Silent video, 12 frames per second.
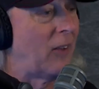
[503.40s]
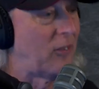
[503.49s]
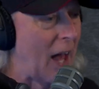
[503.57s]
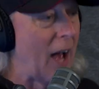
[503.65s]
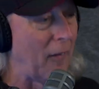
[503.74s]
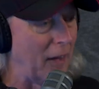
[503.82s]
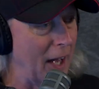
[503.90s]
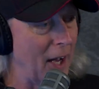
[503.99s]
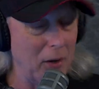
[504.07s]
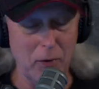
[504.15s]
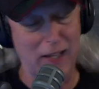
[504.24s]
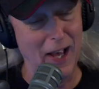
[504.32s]
Exactly.
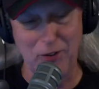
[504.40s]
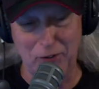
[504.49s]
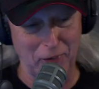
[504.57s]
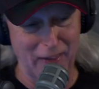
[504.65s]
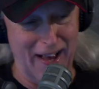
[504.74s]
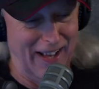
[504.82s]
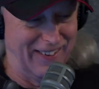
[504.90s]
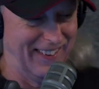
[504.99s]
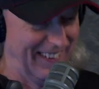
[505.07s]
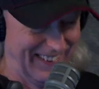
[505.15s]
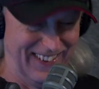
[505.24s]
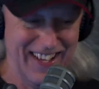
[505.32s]
Yeah, you got to do
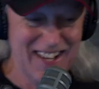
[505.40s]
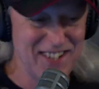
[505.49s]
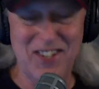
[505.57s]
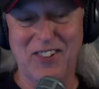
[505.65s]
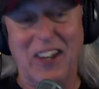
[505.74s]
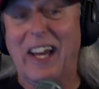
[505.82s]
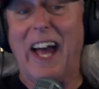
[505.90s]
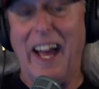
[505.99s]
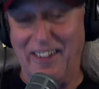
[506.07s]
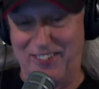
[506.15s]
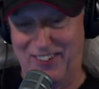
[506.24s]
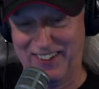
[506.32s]
that. Just in
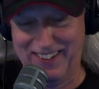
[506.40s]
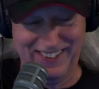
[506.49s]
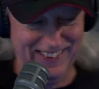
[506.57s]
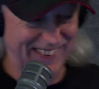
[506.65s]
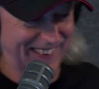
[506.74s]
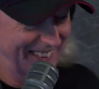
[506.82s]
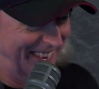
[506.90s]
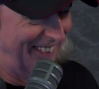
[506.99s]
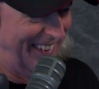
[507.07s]
case. All right.